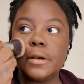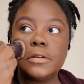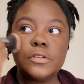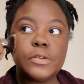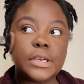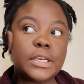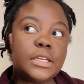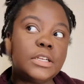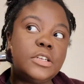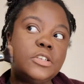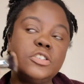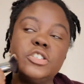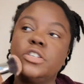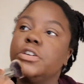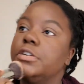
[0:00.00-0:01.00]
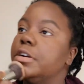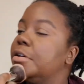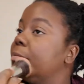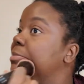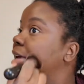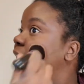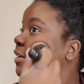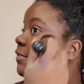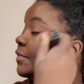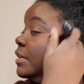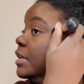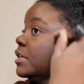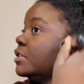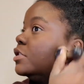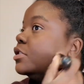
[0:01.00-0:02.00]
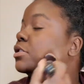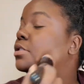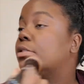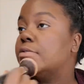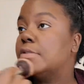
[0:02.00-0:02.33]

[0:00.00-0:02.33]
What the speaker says: so I can ensure a matte finish